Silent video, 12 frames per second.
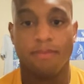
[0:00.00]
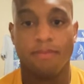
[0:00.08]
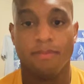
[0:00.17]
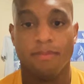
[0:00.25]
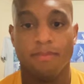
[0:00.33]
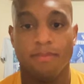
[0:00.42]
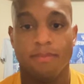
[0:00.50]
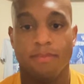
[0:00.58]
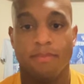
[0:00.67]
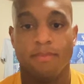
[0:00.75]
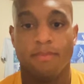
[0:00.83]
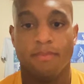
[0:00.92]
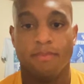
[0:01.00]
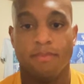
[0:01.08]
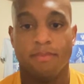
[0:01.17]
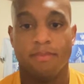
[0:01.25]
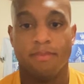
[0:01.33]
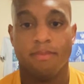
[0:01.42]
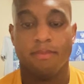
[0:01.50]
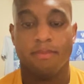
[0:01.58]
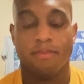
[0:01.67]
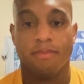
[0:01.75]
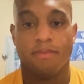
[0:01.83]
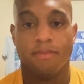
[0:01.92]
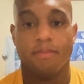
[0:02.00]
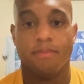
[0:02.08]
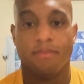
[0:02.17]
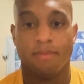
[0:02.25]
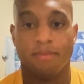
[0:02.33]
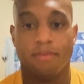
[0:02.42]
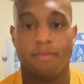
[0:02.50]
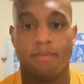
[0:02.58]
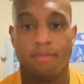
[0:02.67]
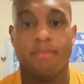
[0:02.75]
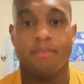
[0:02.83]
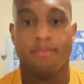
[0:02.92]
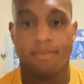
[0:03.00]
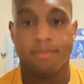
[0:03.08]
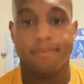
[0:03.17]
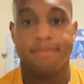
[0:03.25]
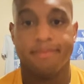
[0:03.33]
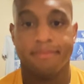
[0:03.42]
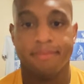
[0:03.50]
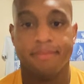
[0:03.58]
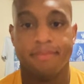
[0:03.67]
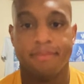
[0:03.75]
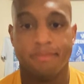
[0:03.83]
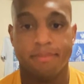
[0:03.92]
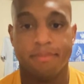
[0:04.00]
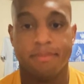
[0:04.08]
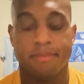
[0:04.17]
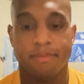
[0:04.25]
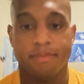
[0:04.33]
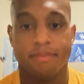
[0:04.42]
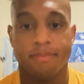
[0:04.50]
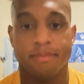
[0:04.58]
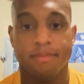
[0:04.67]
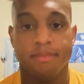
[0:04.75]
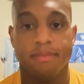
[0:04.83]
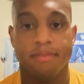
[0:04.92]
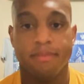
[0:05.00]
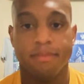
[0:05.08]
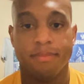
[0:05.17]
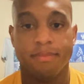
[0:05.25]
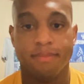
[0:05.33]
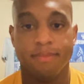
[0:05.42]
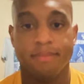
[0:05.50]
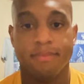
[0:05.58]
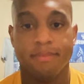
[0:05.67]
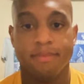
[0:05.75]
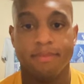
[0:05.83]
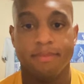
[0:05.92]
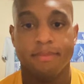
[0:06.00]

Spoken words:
The person shown says nothing.